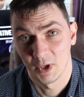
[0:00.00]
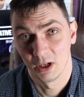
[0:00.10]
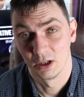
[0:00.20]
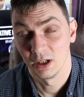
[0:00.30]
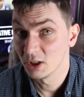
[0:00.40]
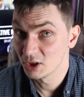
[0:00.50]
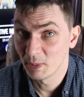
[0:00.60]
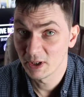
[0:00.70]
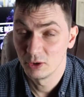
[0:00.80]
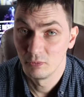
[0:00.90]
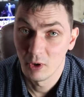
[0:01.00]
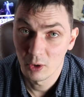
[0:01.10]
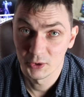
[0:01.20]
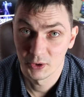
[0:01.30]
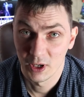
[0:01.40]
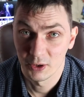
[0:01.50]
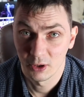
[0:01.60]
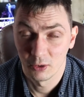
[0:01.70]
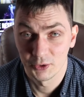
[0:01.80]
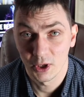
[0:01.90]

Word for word: uh, it is best to focus on articles.